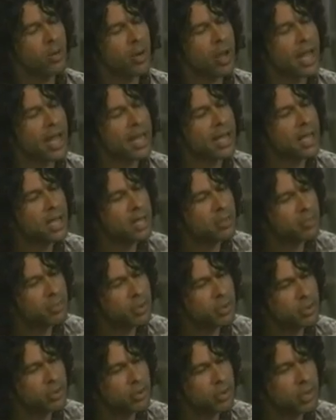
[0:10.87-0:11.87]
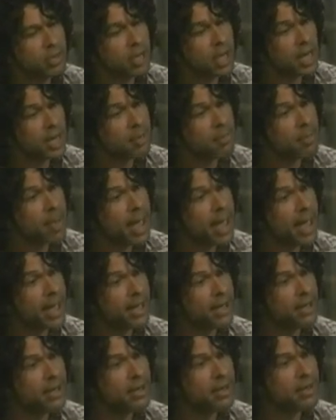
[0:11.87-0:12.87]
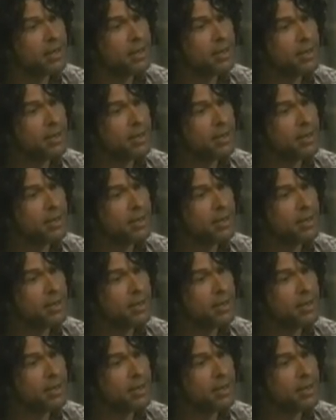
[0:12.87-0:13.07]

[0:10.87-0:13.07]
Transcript: Well, I can help you get him back.